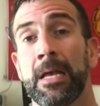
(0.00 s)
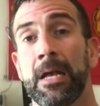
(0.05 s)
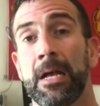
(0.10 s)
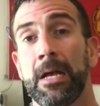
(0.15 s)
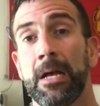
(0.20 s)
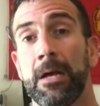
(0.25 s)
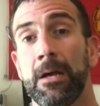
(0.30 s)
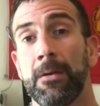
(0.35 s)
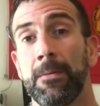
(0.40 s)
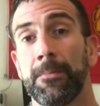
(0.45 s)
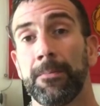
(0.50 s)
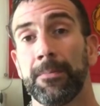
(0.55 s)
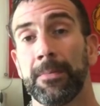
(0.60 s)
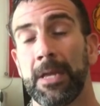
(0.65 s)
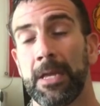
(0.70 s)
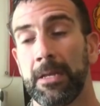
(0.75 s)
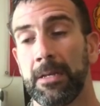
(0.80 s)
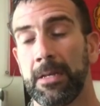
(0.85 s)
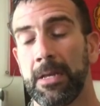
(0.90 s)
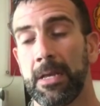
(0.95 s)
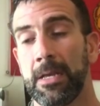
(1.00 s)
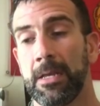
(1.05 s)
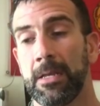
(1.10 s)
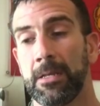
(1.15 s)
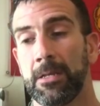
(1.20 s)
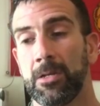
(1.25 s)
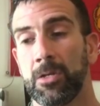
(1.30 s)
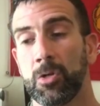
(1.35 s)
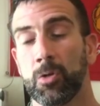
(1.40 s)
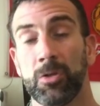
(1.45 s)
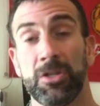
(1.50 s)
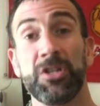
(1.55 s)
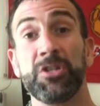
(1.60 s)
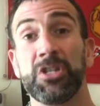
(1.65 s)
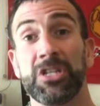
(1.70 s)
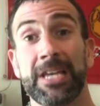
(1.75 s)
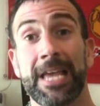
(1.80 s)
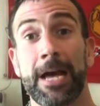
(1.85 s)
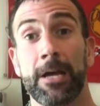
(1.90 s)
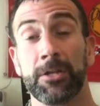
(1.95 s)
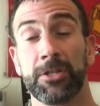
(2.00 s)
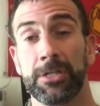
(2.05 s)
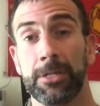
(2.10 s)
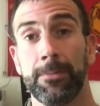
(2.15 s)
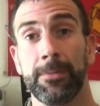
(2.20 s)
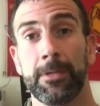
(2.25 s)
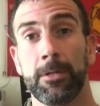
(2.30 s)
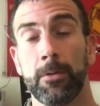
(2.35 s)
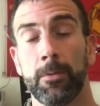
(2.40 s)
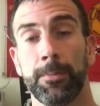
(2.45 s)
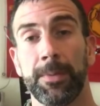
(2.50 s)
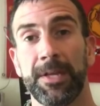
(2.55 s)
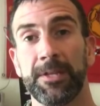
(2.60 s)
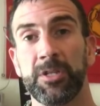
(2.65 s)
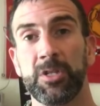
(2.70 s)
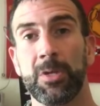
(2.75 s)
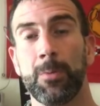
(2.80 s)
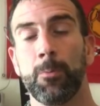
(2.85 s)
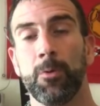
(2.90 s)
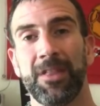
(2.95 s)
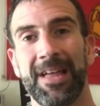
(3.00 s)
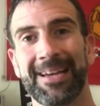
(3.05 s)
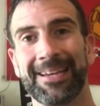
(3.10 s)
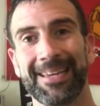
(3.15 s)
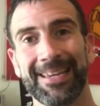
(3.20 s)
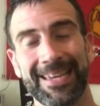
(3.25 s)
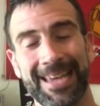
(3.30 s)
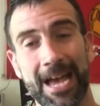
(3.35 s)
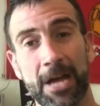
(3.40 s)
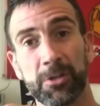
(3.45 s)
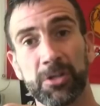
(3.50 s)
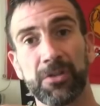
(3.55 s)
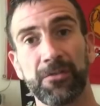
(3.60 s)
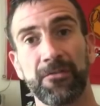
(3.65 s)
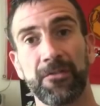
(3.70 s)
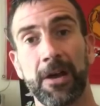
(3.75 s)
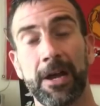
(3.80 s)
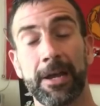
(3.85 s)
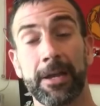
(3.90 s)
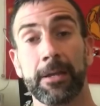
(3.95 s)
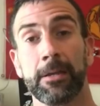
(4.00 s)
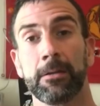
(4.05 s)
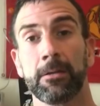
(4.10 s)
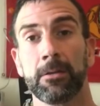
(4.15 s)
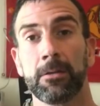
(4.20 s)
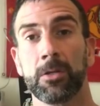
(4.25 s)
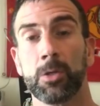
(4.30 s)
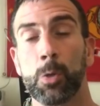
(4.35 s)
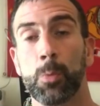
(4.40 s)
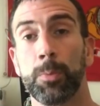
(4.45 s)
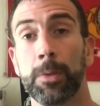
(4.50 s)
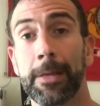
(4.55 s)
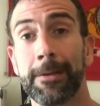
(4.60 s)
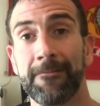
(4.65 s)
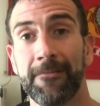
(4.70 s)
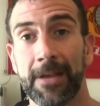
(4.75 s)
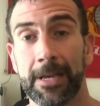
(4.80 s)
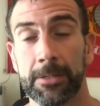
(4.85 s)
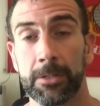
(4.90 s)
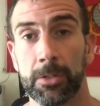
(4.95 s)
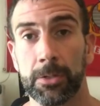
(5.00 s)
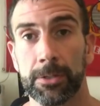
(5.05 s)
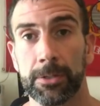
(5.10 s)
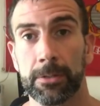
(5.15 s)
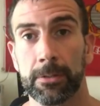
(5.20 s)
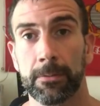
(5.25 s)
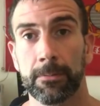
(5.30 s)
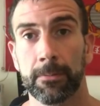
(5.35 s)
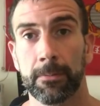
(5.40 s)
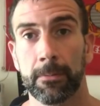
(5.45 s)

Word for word: um, and, and you're leaching calcium into your bloodstream, well, that can calcify your blood vessels,